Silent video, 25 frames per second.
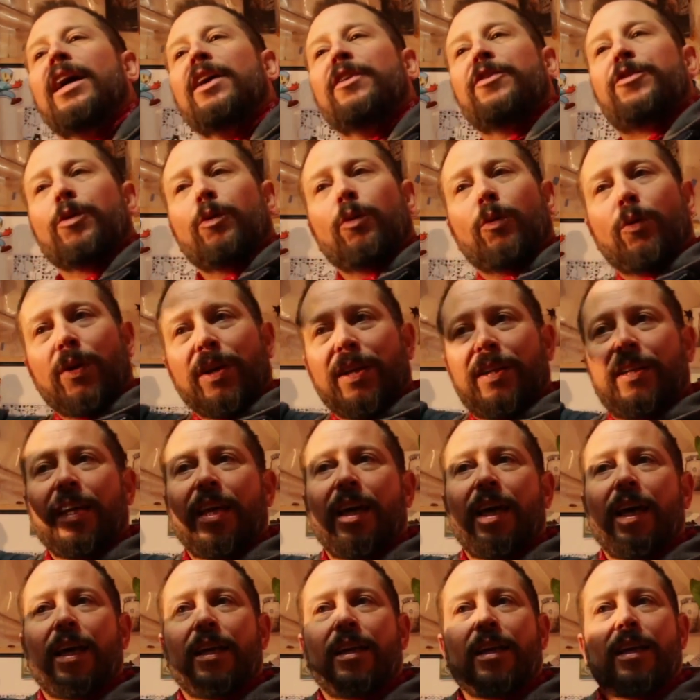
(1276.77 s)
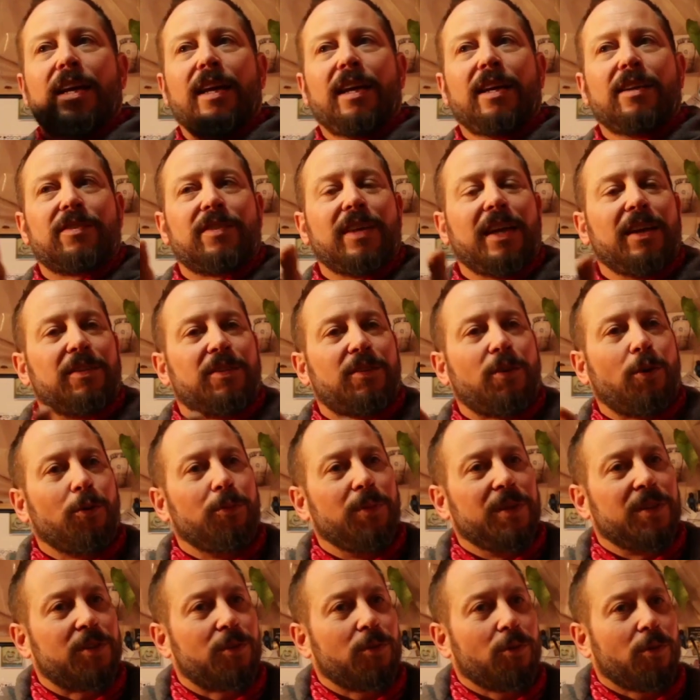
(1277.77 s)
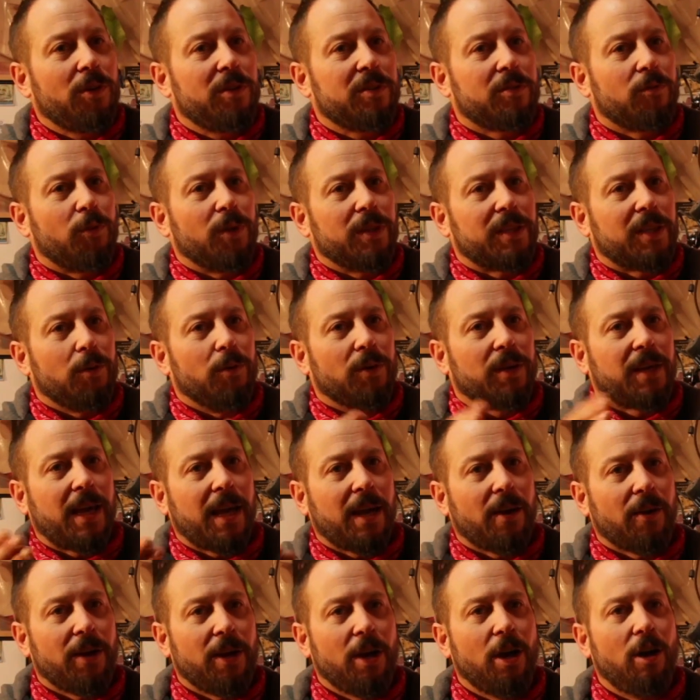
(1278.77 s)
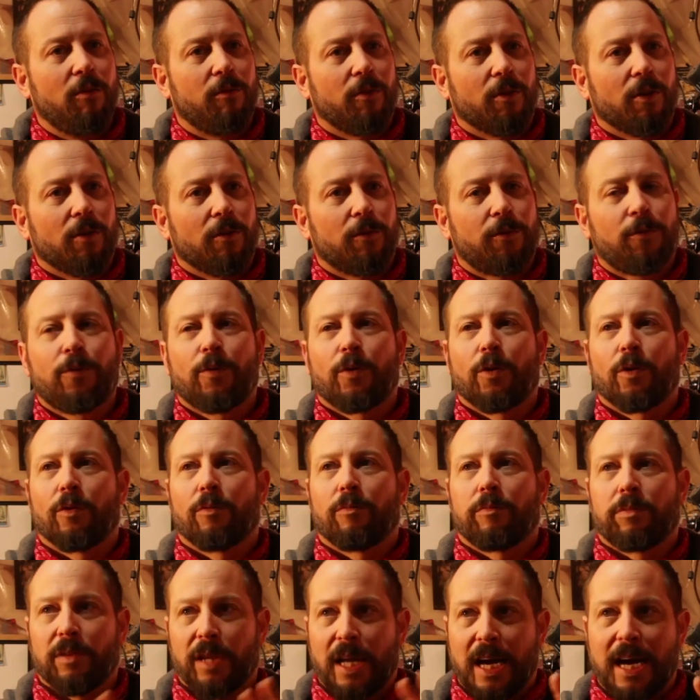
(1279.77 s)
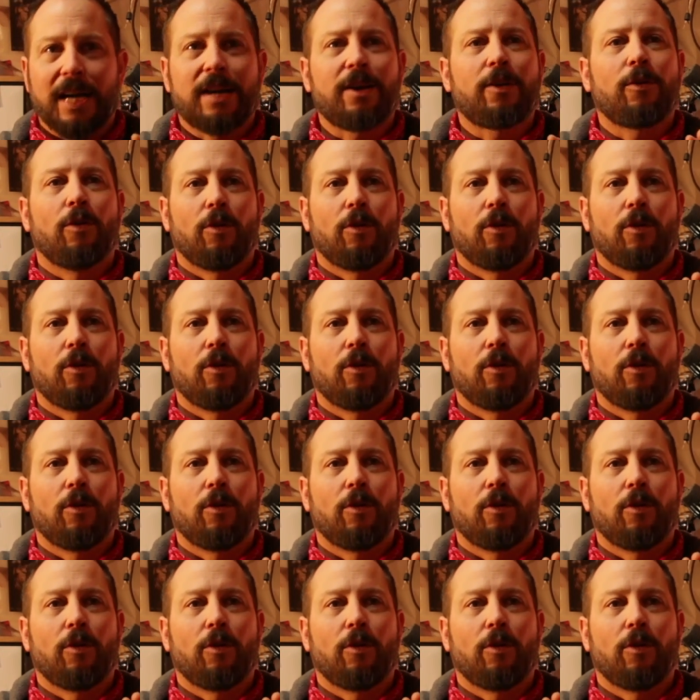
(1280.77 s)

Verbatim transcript: And so what we did is they told me stories of what they would carry over for luck,